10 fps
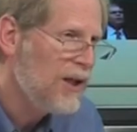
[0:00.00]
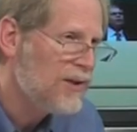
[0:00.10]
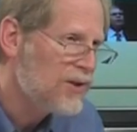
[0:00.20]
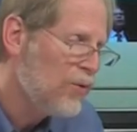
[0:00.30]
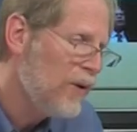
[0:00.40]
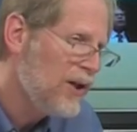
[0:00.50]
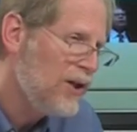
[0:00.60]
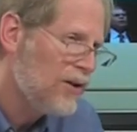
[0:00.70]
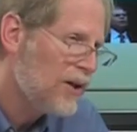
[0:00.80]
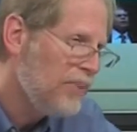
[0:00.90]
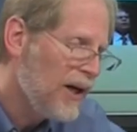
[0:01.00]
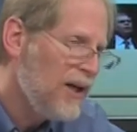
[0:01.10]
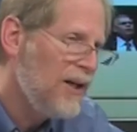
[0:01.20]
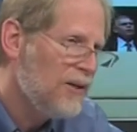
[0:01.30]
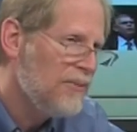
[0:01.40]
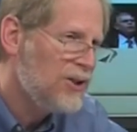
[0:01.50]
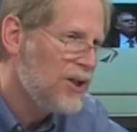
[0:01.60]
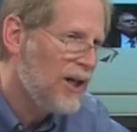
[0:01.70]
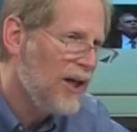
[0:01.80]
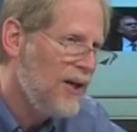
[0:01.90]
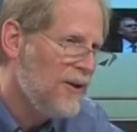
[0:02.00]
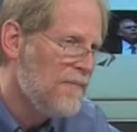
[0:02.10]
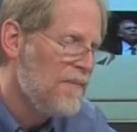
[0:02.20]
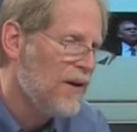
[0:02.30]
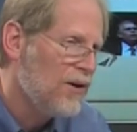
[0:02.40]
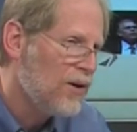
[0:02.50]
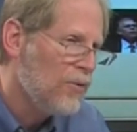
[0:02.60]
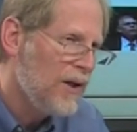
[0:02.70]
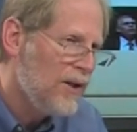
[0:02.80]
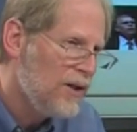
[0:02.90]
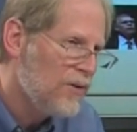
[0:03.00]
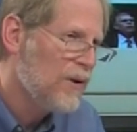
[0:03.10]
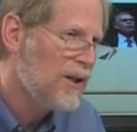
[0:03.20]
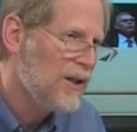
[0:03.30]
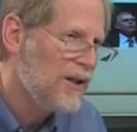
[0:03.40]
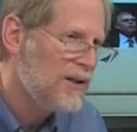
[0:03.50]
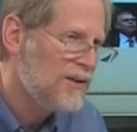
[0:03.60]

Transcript: key. So whether you're a pioneer missionary or whether you're working in an